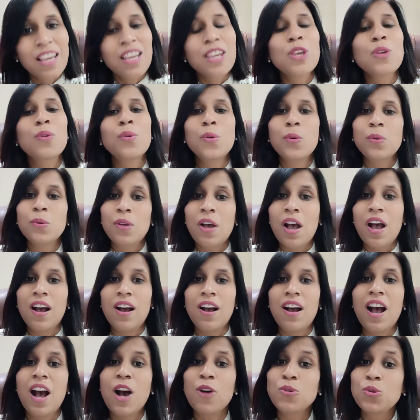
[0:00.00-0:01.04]

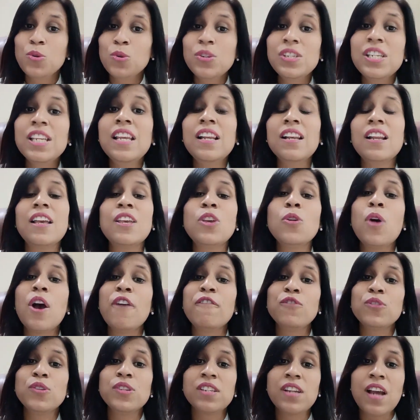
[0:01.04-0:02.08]
How to deal. You have
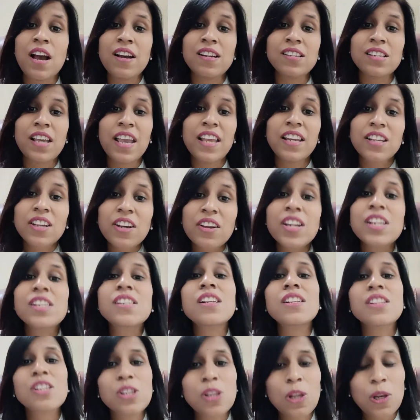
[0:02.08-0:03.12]
to start
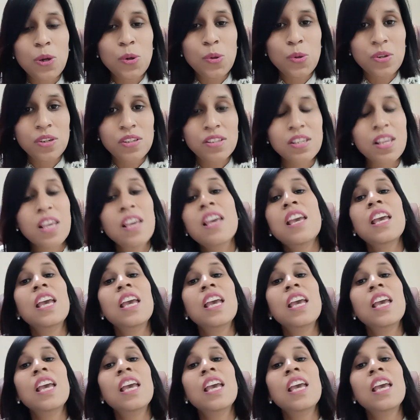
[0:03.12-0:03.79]
encouraging the solutions.